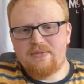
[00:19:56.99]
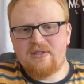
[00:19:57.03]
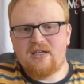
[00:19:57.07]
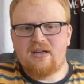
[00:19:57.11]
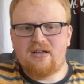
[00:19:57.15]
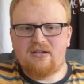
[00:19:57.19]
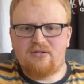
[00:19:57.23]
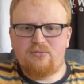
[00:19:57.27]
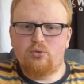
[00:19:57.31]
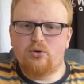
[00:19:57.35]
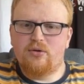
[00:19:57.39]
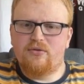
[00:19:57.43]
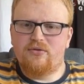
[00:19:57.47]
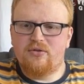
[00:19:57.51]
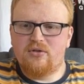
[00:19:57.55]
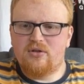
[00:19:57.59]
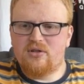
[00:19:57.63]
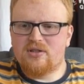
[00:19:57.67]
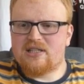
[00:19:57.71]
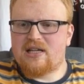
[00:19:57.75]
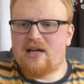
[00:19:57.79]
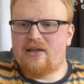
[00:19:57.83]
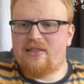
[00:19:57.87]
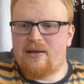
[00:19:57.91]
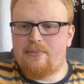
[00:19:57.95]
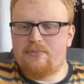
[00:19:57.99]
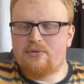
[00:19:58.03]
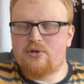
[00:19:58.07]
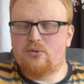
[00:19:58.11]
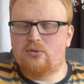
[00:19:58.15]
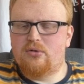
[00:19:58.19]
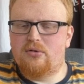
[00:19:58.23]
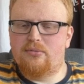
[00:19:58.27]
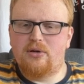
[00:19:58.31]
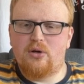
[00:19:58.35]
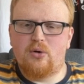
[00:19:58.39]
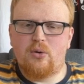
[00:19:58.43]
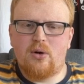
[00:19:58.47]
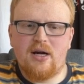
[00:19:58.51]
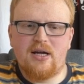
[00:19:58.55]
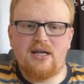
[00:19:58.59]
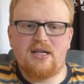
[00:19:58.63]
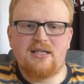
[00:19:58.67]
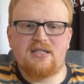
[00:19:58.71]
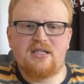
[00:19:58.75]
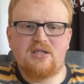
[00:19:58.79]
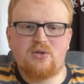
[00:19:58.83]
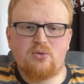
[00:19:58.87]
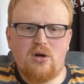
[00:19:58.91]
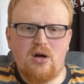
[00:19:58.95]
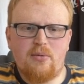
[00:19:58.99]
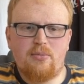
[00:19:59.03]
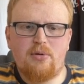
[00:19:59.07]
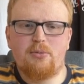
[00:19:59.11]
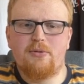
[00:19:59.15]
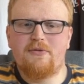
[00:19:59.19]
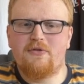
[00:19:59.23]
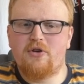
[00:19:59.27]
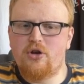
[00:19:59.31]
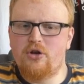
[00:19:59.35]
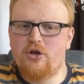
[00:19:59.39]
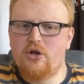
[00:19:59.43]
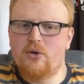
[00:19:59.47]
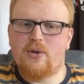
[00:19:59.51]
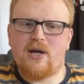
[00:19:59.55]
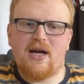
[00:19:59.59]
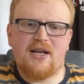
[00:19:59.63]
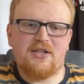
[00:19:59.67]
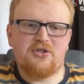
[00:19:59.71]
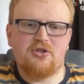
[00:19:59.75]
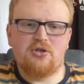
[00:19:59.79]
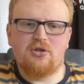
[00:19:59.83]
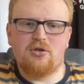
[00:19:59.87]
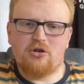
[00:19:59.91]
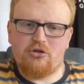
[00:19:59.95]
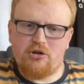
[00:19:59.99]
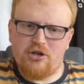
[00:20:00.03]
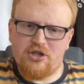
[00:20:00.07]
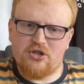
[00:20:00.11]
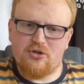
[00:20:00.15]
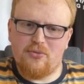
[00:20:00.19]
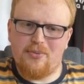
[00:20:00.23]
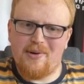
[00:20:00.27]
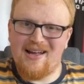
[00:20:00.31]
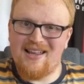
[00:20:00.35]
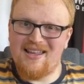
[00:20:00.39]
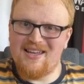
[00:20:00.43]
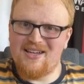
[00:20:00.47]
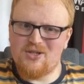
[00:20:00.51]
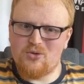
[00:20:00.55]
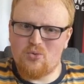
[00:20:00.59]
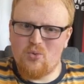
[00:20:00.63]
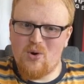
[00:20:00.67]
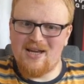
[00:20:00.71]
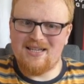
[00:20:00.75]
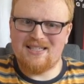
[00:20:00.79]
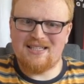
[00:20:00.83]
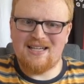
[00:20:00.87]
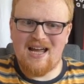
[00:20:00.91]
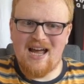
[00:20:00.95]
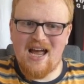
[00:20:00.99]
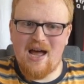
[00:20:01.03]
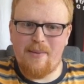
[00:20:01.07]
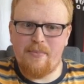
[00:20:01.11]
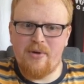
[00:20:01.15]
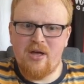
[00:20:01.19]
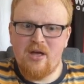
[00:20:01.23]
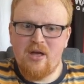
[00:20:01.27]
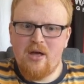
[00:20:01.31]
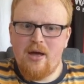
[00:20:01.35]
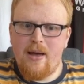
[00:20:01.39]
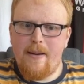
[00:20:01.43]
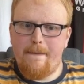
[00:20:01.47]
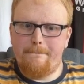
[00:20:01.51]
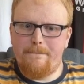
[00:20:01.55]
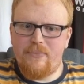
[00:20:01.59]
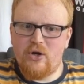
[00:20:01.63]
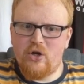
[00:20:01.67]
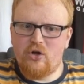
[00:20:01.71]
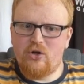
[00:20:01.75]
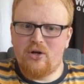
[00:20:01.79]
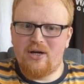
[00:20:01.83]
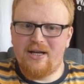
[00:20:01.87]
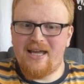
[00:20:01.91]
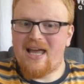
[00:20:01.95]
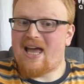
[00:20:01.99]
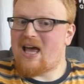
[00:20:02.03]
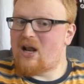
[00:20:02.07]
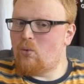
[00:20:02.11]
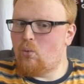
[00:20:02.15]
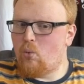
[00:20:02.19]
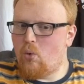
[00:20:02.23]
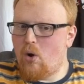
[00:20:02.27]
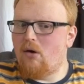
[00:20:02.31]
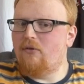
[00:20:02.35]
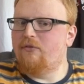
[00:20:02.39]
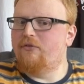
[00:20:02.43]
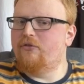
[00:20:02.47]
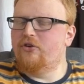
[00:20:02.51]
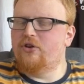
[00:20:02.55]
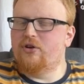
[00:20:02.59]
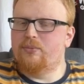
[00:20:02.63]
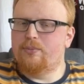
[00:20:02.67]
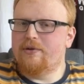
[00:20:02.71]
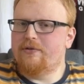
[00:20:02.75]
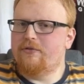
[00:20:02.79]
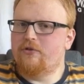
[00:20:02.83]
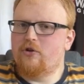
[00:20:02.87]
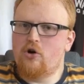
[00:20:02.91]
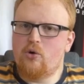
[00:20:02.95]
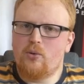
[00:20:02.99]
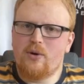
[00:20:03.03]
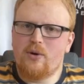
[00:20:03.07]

I would have thought Southampton would have been quite easy as well, but we've got Newcastle, Crystal Palace, West Ham, Burnley and Watford before we